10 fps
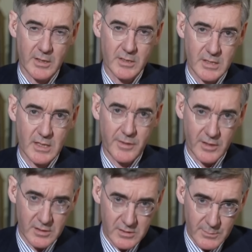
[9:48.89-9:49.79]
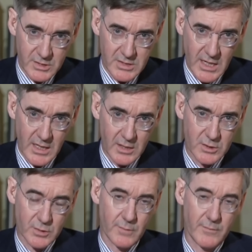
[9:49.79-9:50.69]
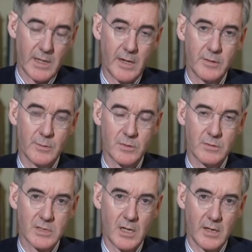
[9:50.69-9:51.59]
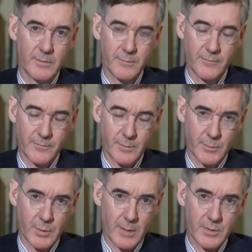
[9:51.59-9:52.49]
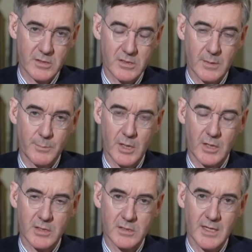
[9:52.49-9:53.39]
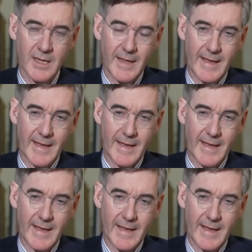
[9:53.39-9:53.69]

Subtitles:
And indeed, I think it's a mistake to have allowed him to resign from the Prime Minister because